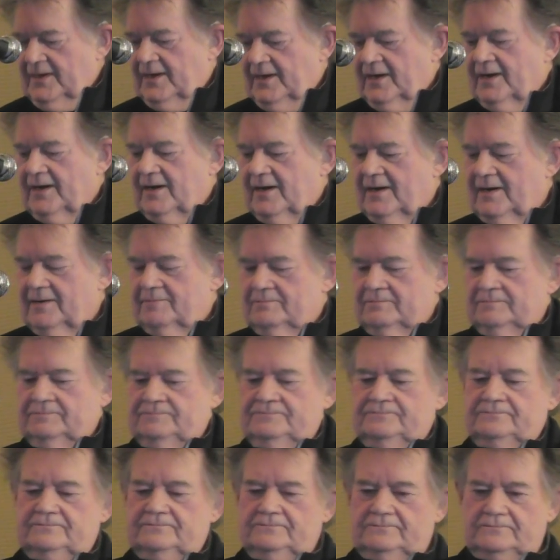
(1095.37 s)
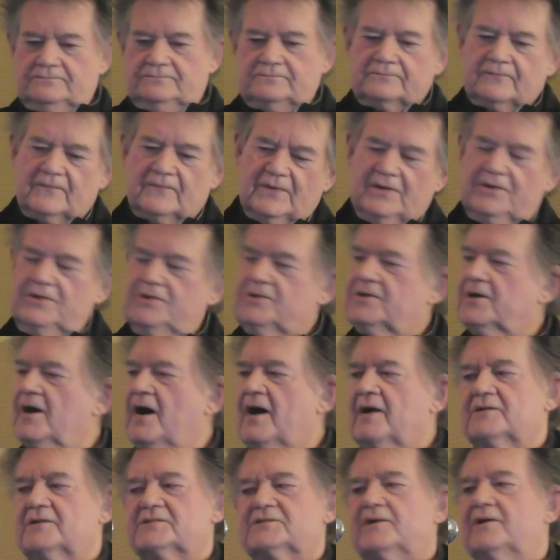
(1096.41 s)
um,
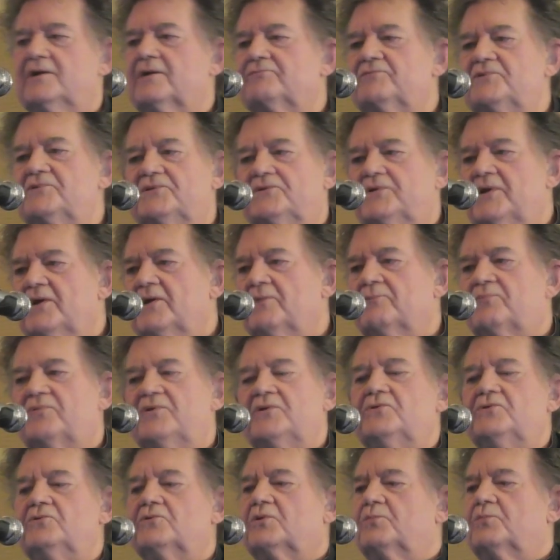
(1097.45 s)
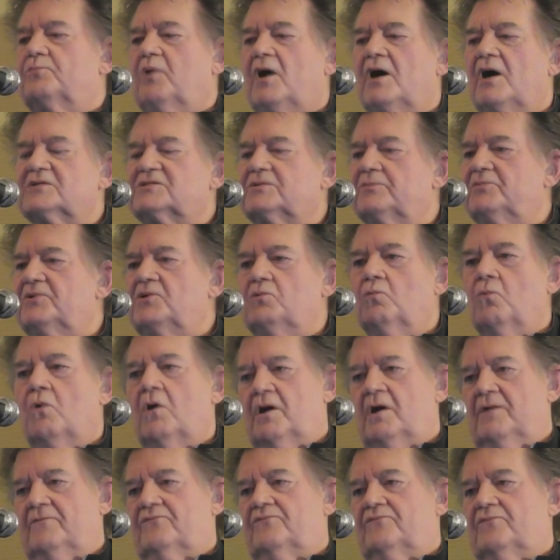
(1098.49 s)
got us every damn thing you could possibly
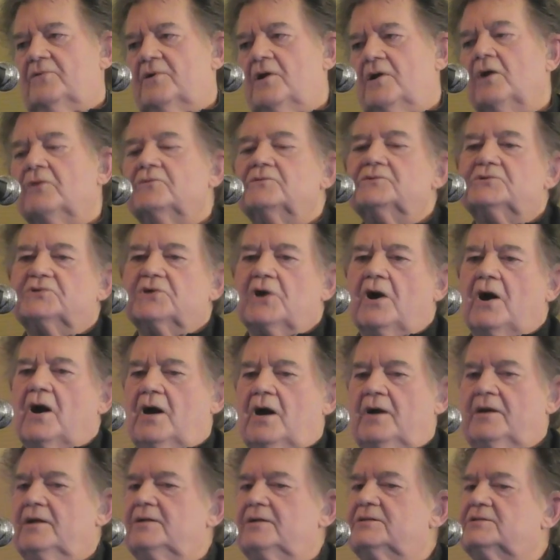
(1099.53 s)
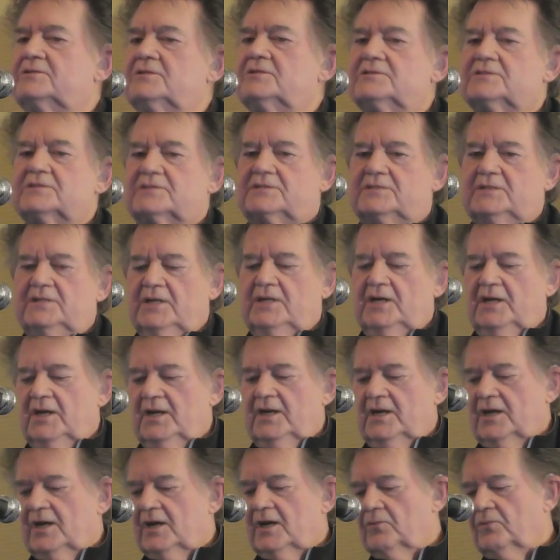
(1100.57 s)
want for Elton John. It's just,
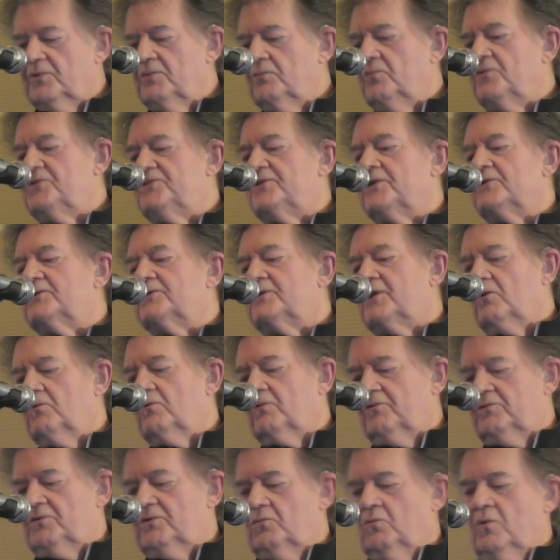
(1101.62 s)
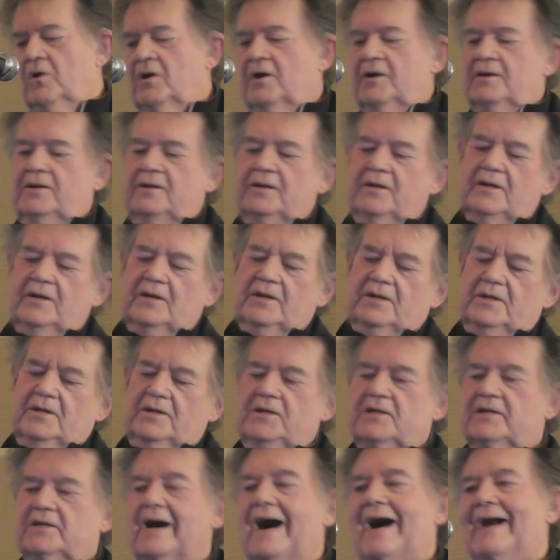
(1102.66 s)
and we we didn't get what we want,
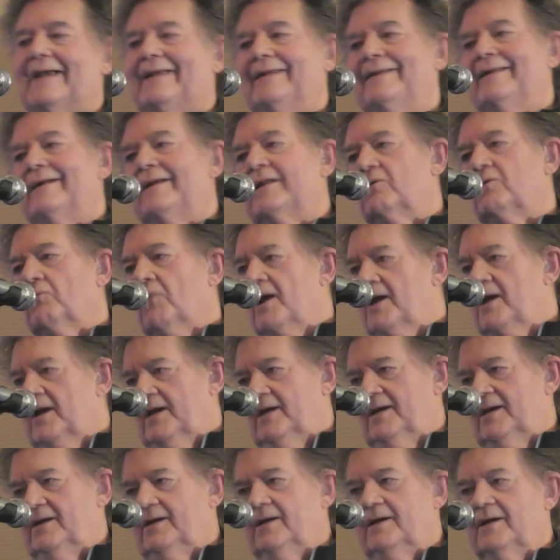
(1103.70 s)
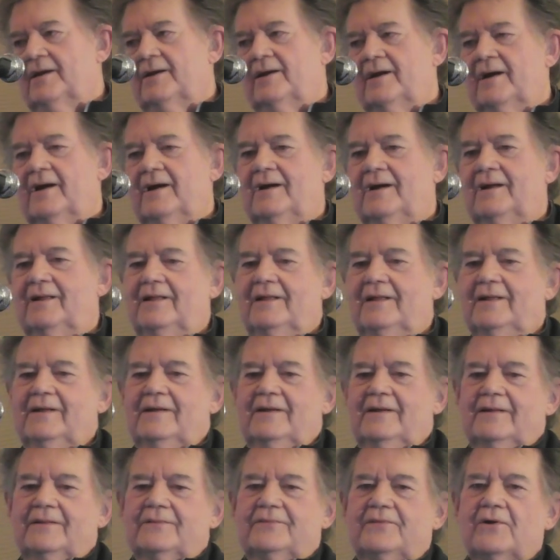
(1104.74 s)
he got it anyway. And uh,
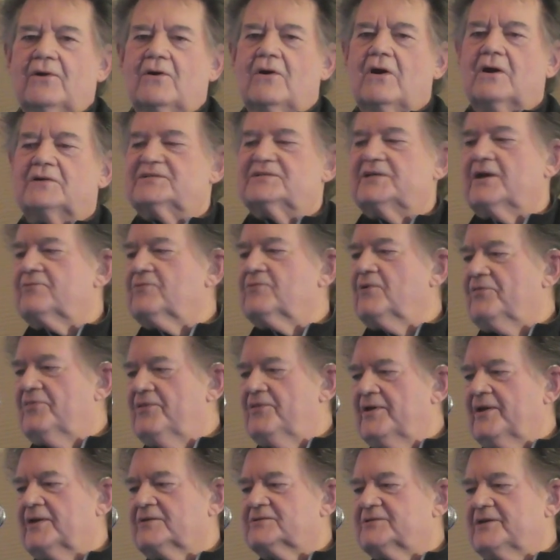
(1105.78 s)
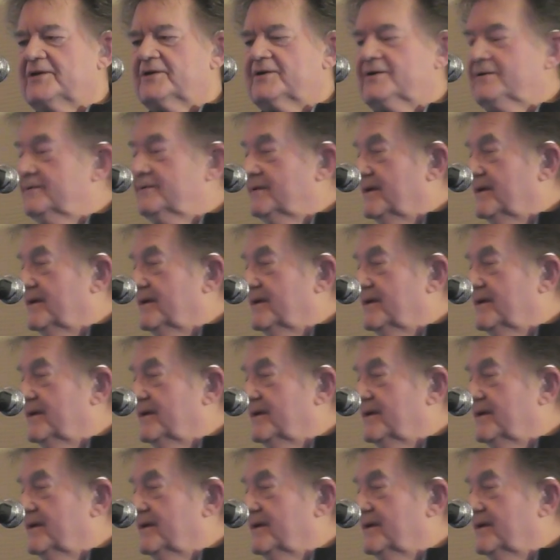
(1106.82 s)
there are several things like.